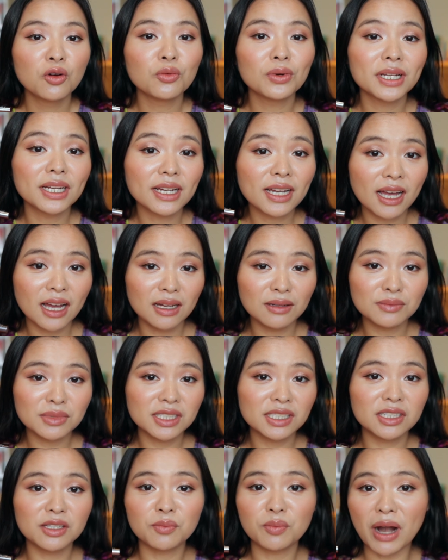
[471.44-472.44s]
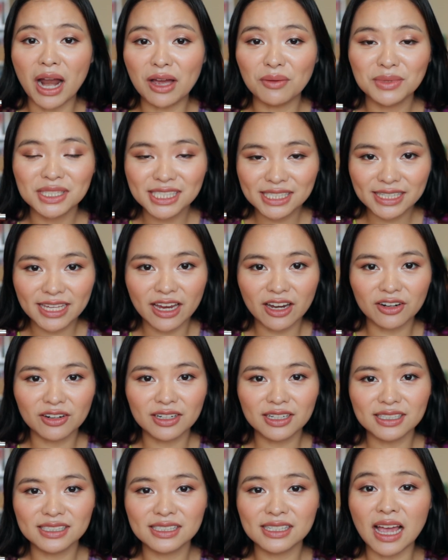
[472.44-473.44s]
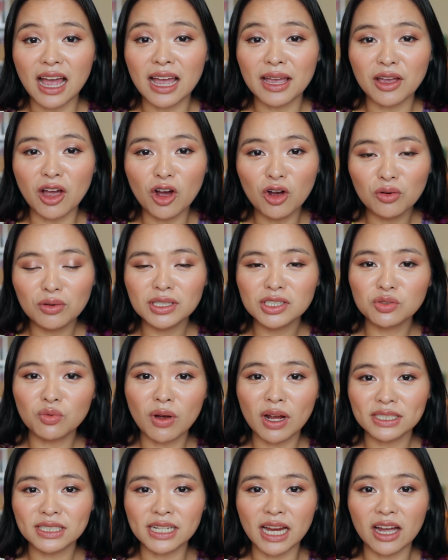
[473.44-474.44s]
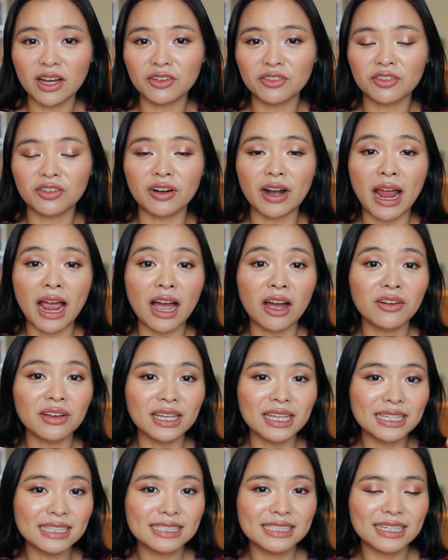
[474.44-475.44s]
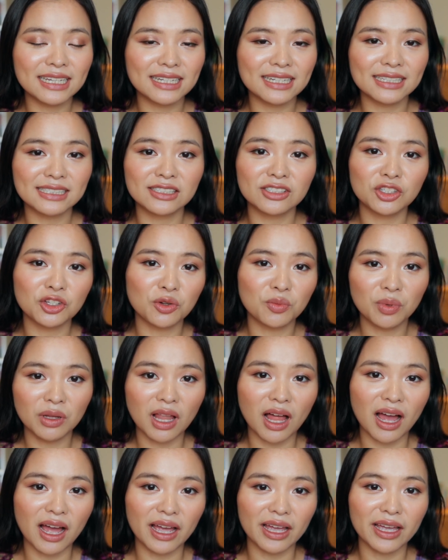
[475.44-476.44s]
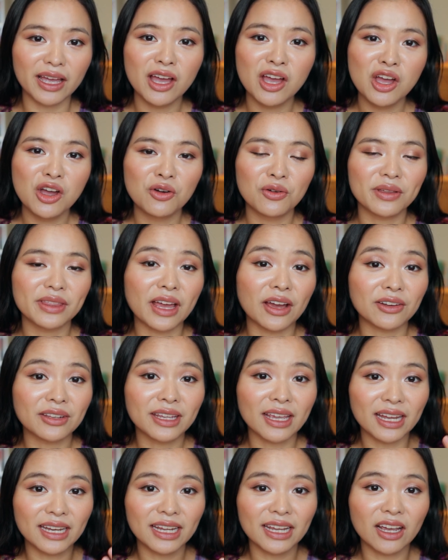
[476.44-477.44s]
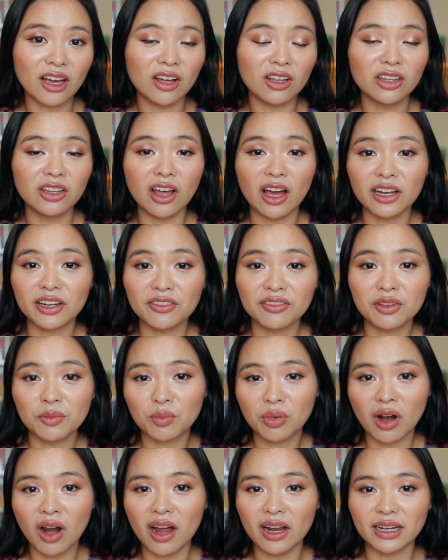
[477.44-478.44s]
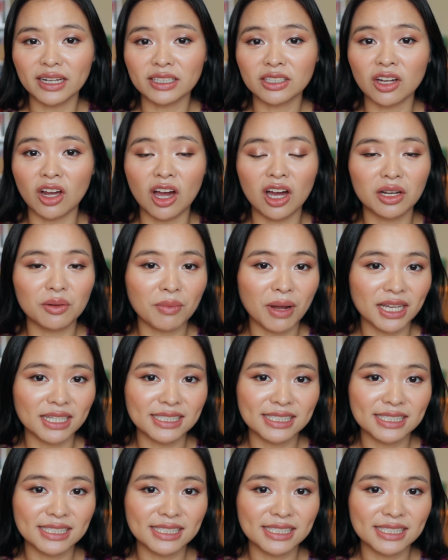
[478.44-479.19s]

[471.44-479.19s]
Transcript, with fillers: When it comes to brow mascaras, I always watch out for how easy it is to apply without getting a lot of the product on my